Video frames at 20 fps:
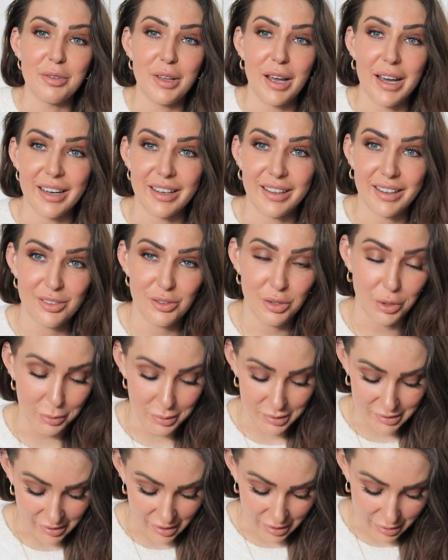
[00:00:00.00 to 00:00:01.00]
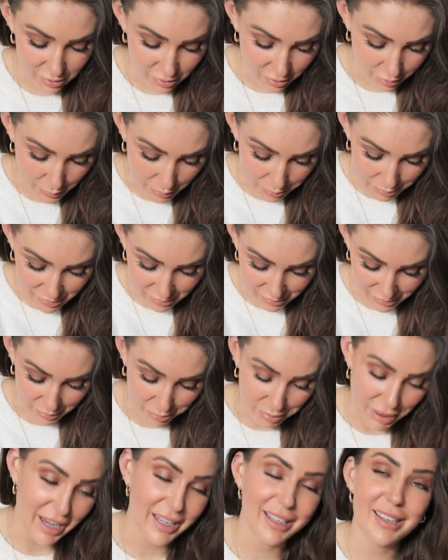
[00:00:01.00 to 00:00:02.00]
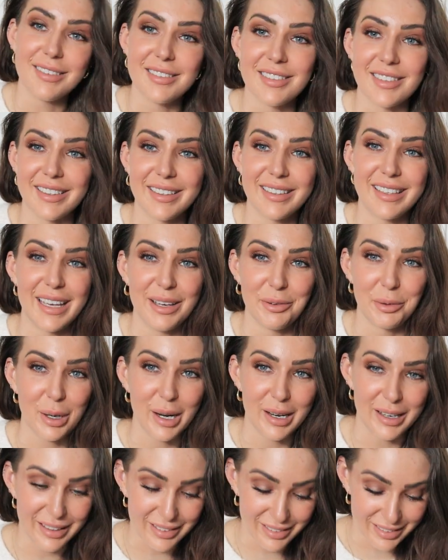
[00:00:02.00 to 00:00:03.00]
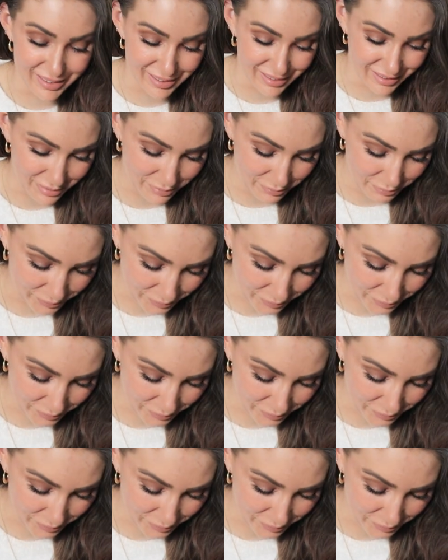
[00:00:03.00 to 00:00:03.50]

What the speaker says: of like too excited to rip into the package and see what it is.